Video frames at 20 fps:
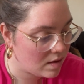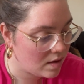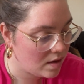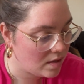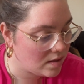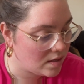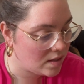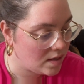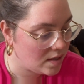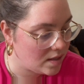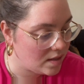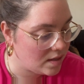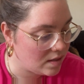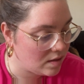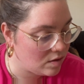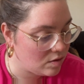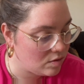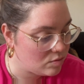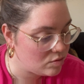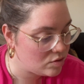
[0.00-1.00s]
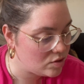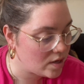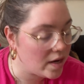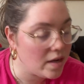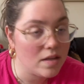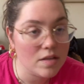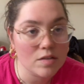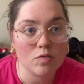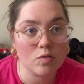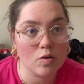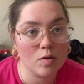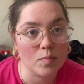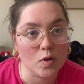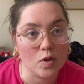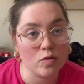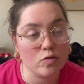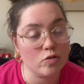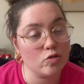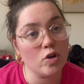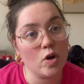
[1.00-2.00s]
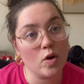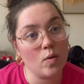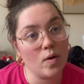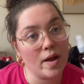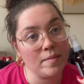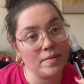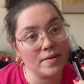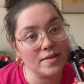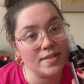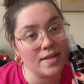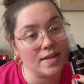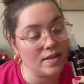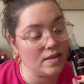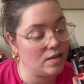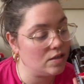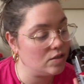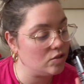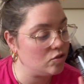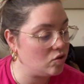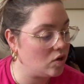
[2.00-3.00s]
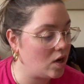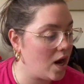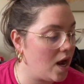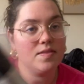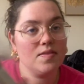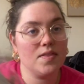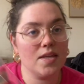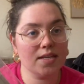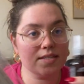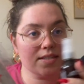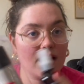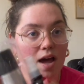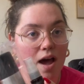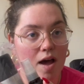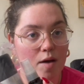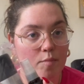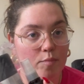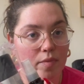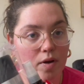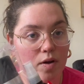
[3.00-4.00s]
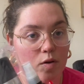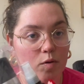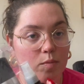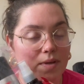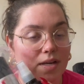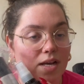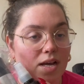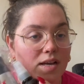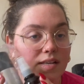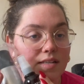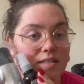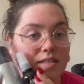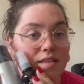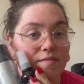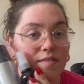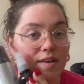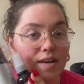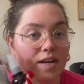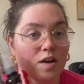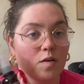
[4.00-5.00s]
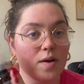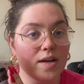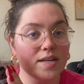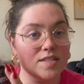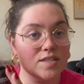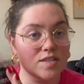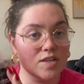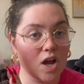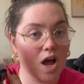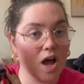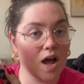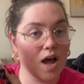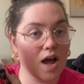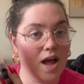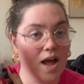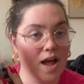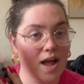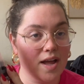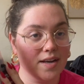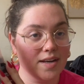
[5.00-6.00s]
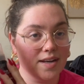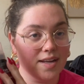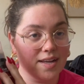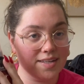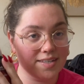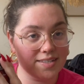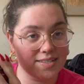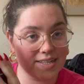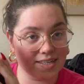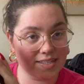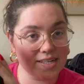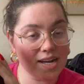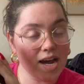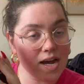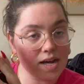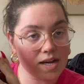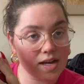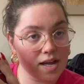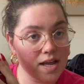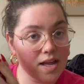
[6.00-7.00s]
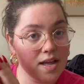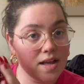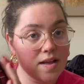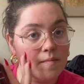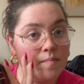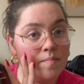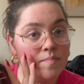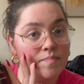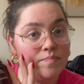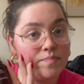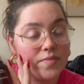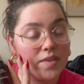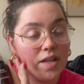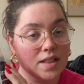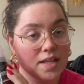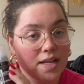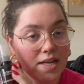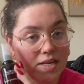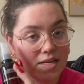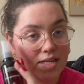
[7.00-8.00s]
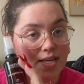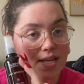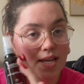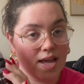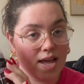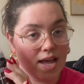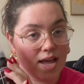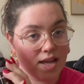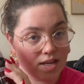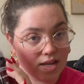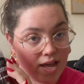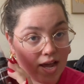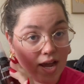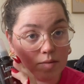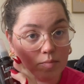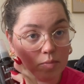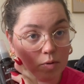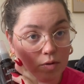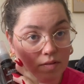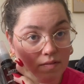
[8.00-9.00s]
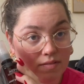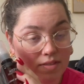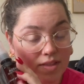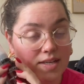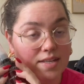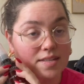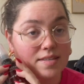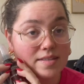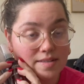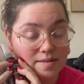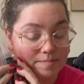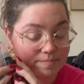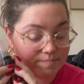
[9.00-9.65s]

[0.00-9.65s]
And then I think you style as normal. So I'm excited to try this combo because the video I saw on TikTok, the lady had both of these